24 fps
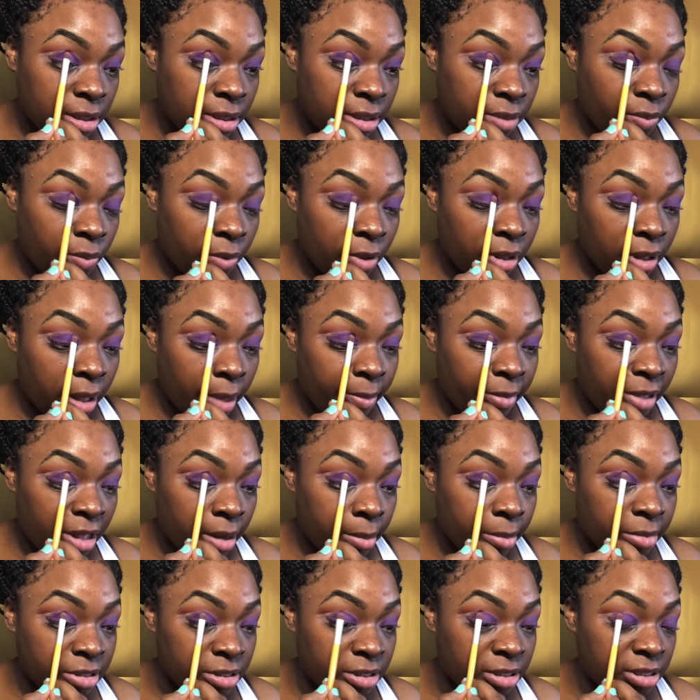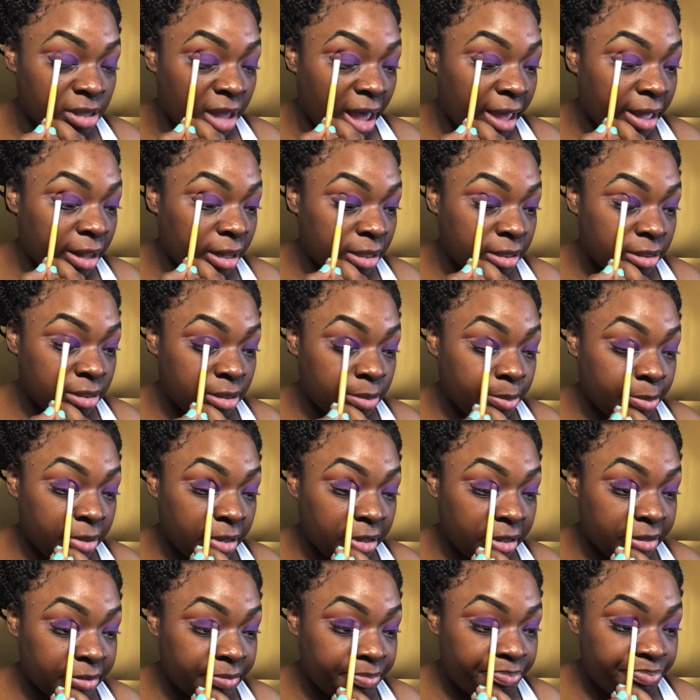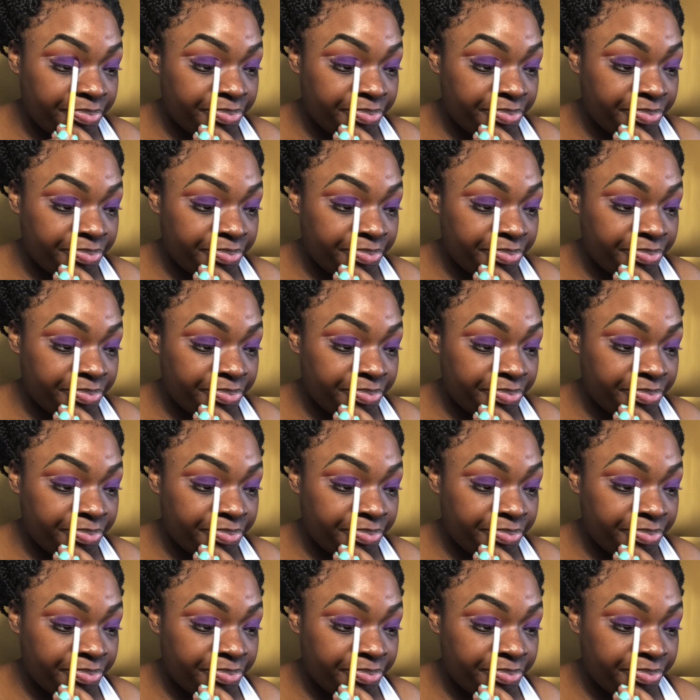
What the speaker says: well, I mean, I'm in silence, but